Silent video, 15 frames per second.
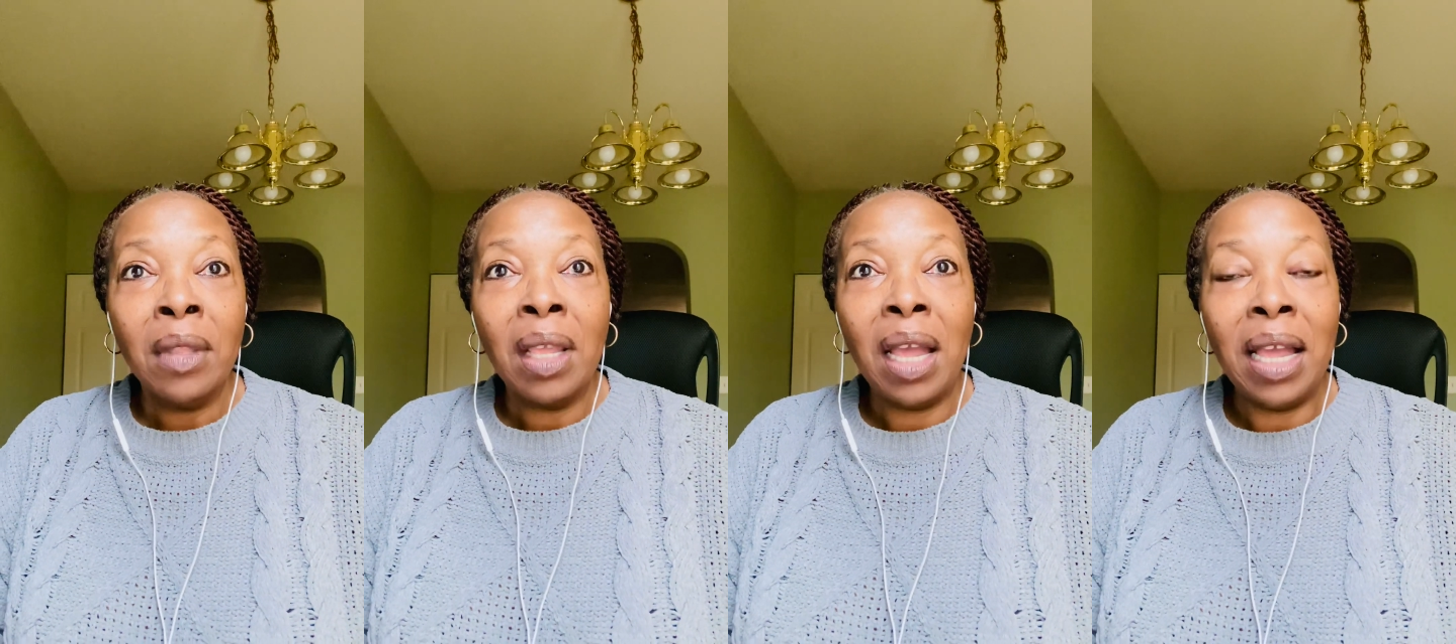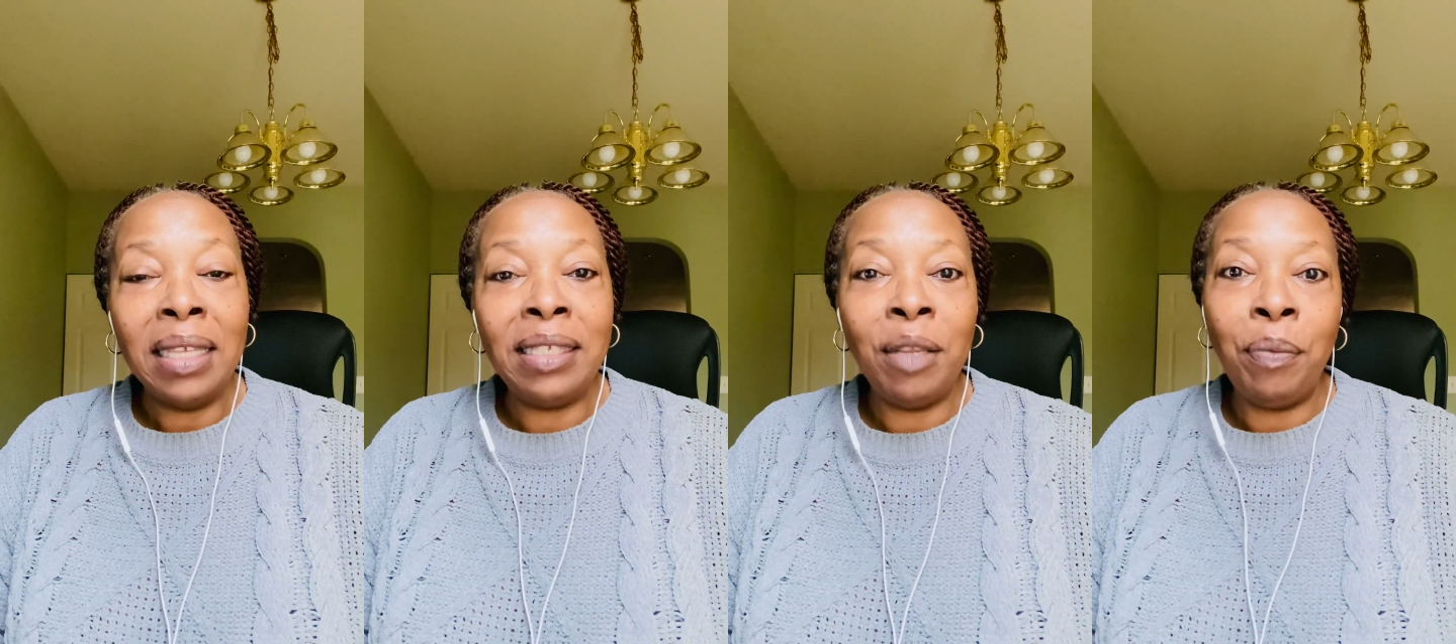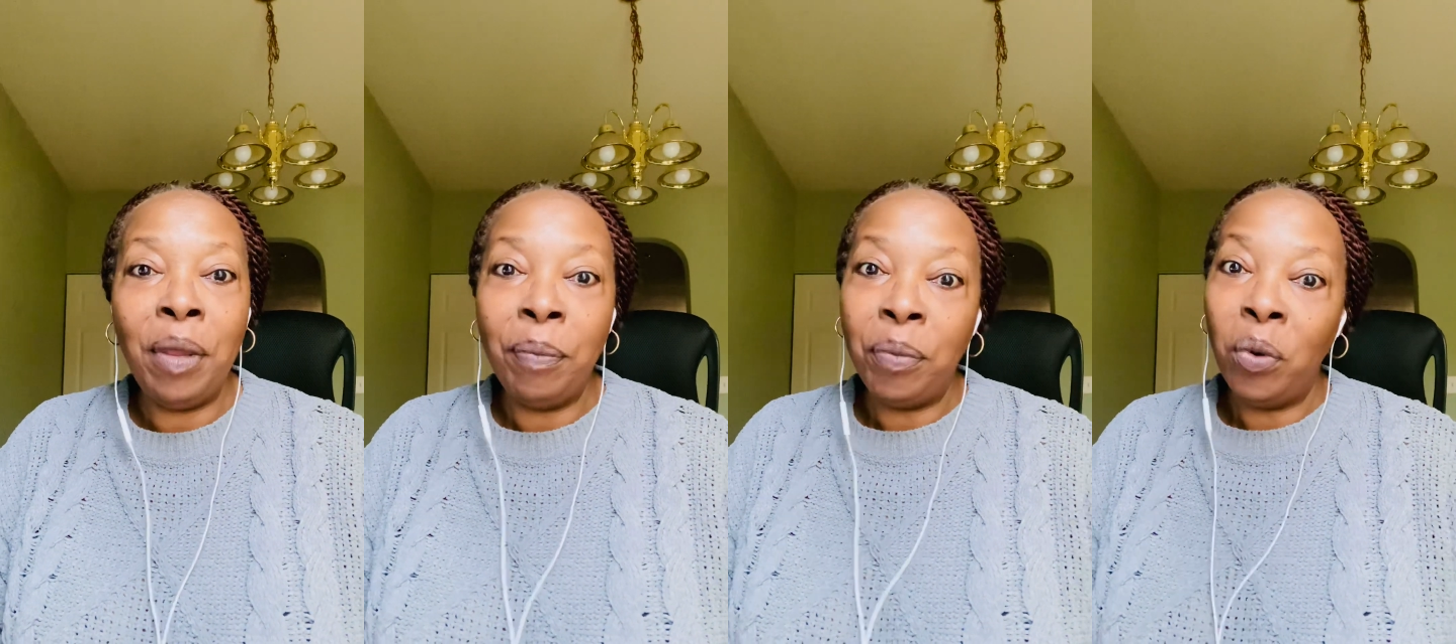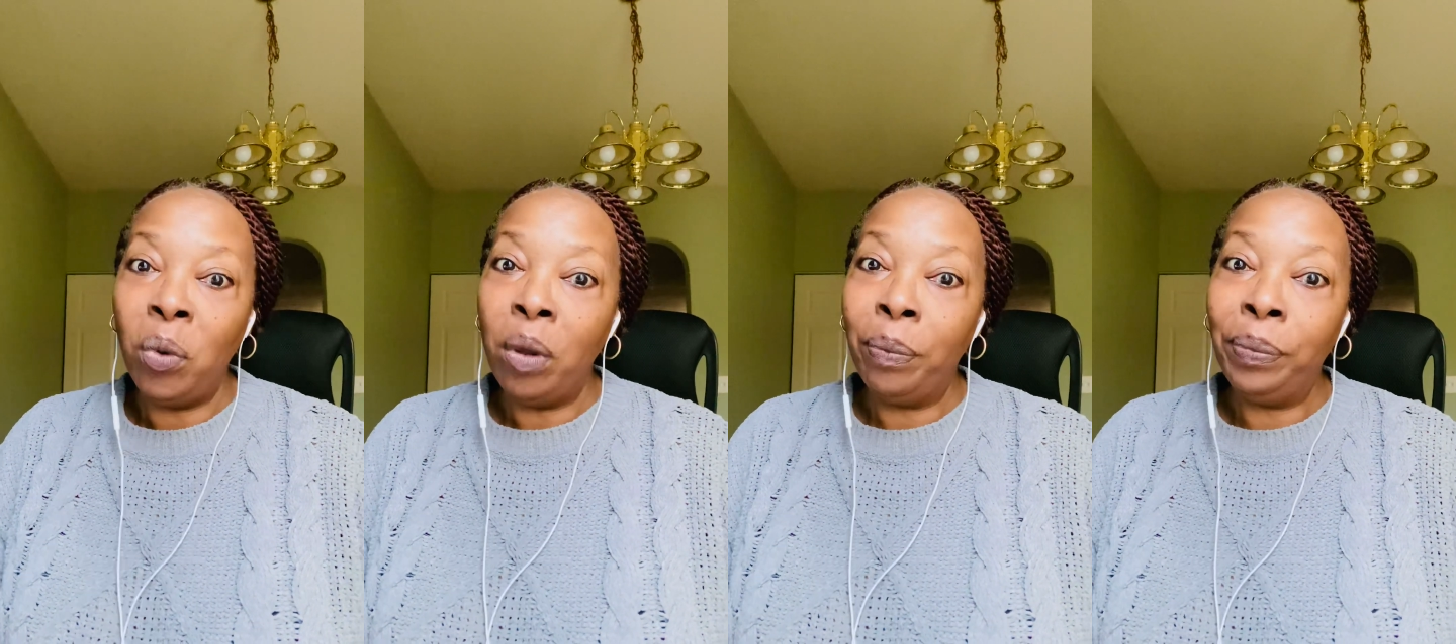I see people
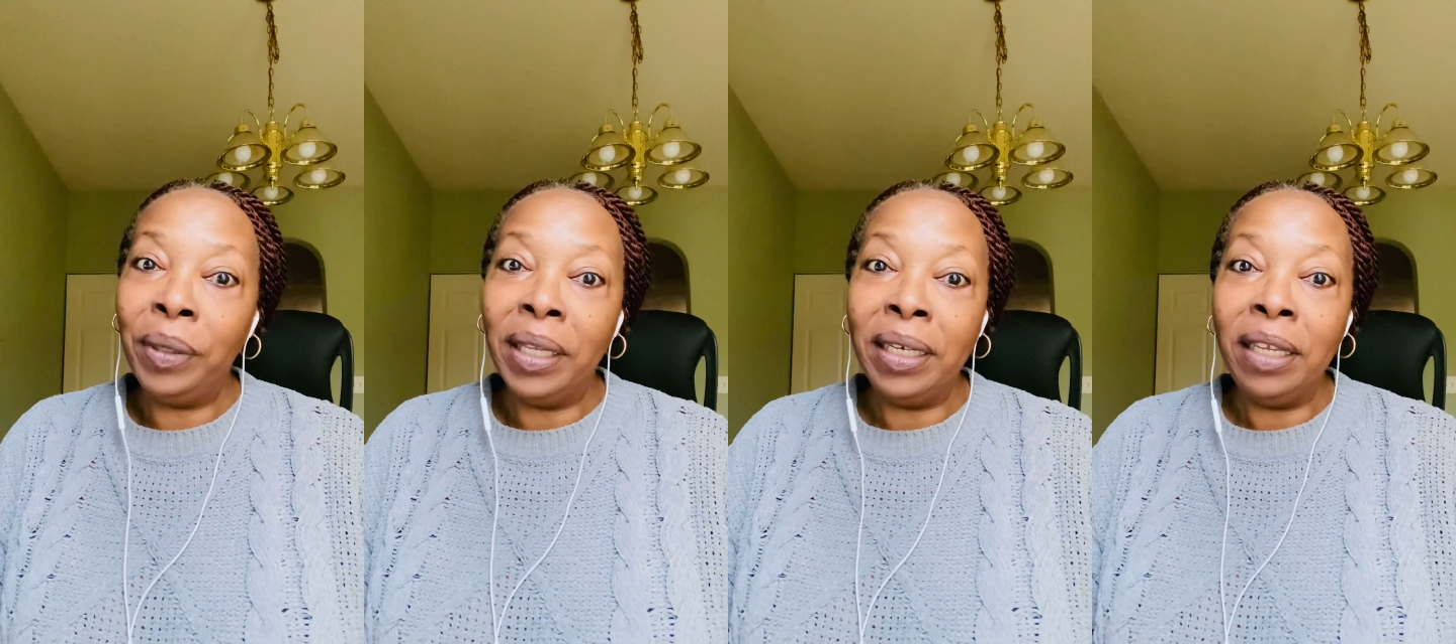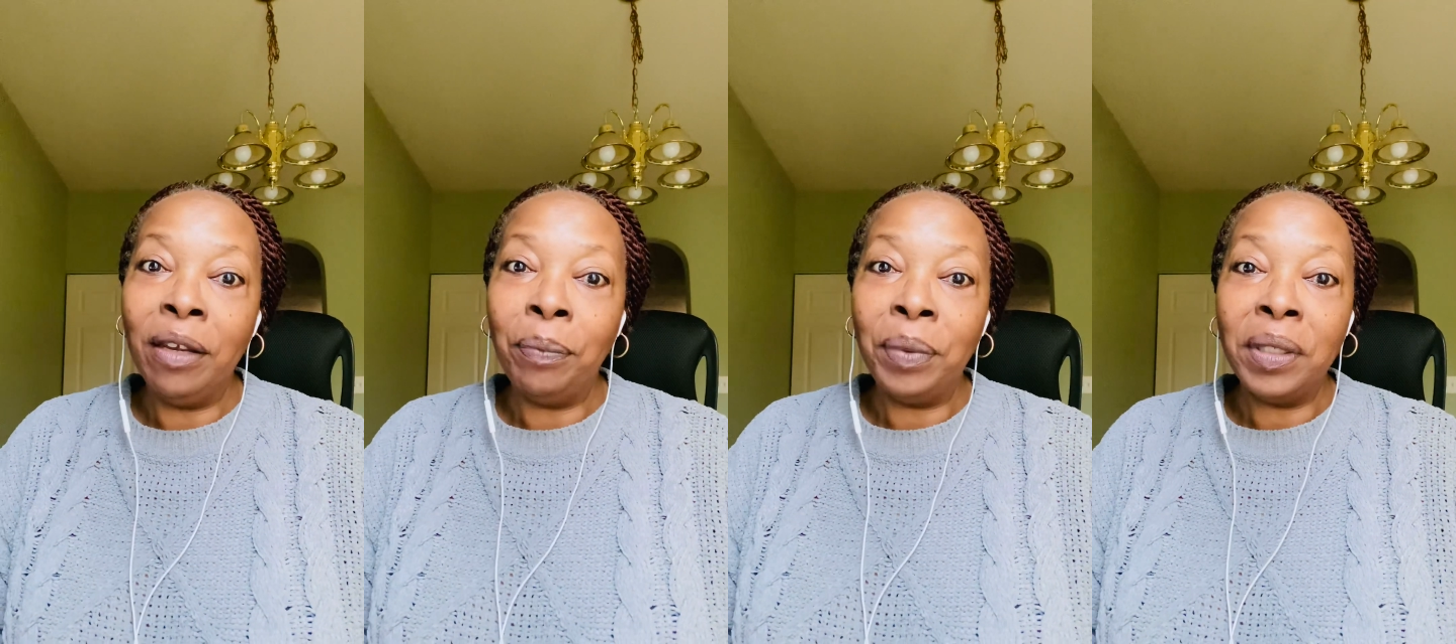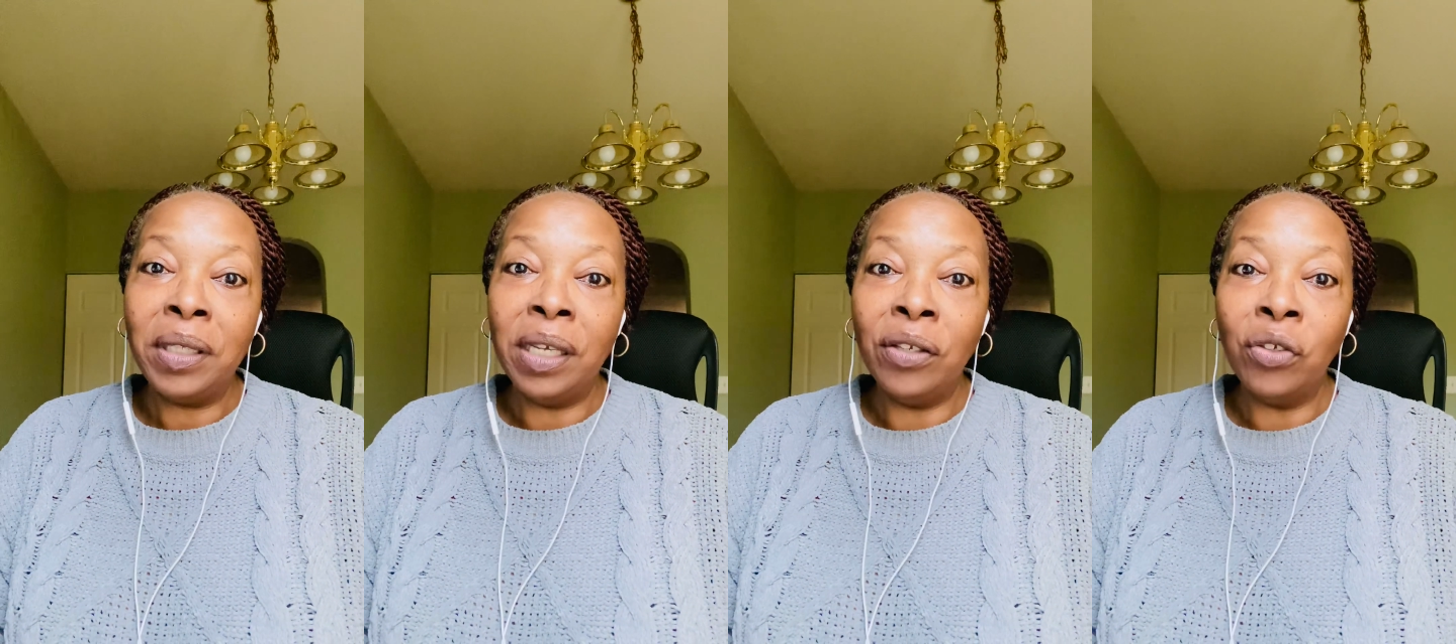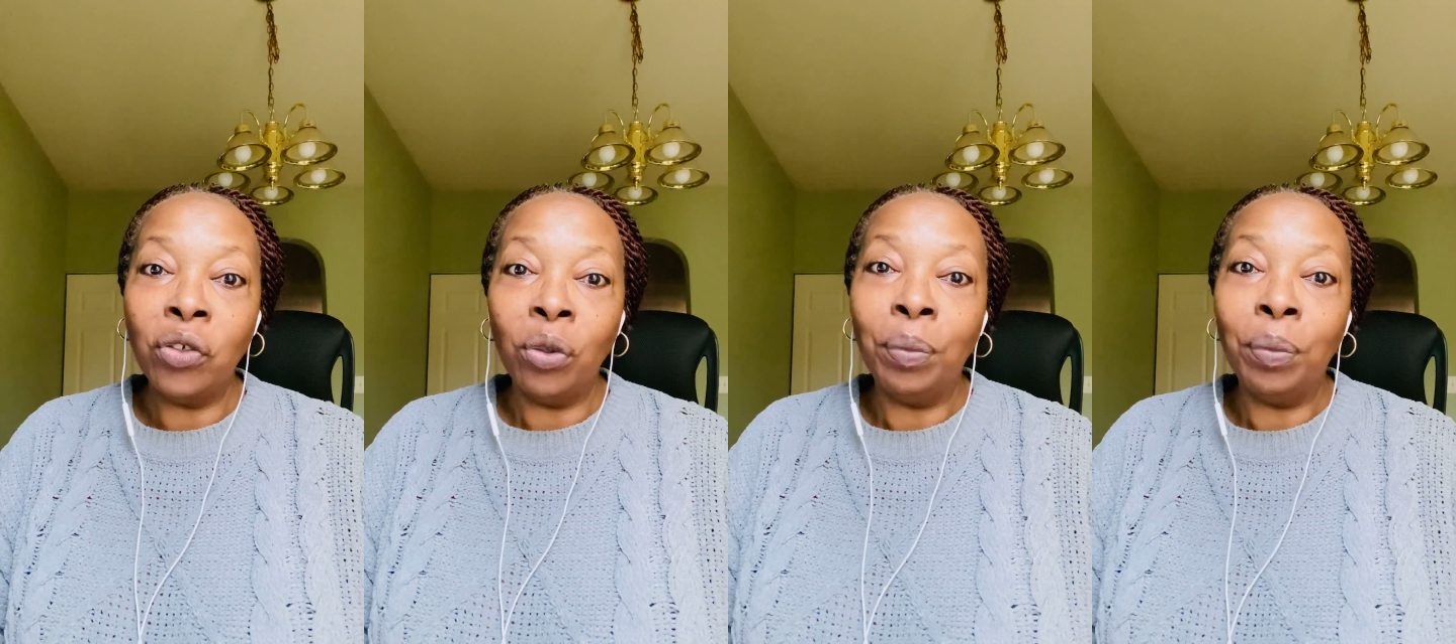with plenty of potential,